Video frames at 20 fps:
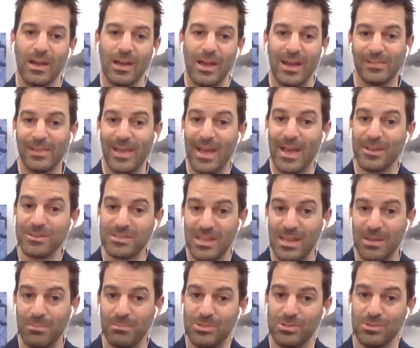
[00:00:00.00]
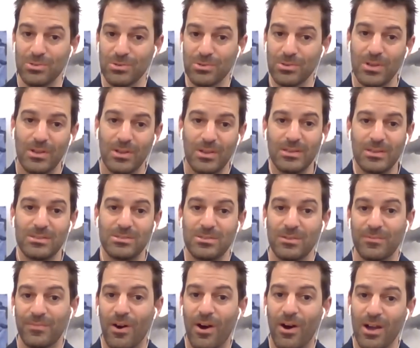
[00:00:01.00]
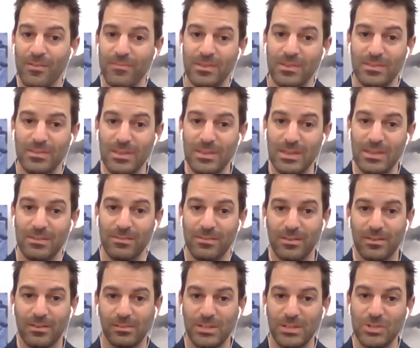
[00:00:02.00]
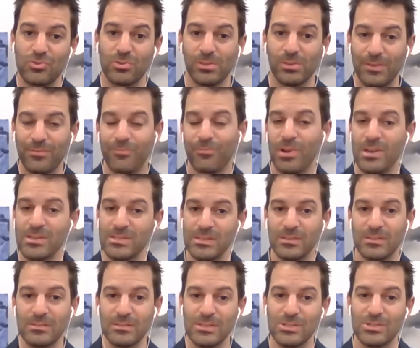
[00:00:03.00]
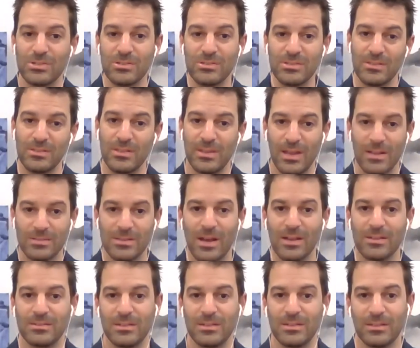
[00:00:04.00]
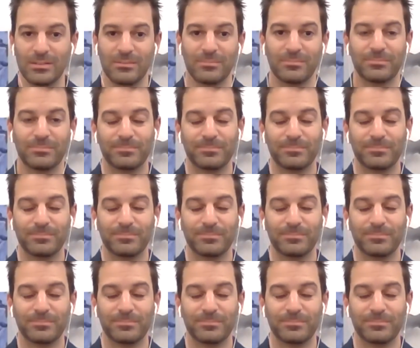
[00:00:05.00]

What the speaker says: allows them to survive in the literally freezing conditions in the Antarctic.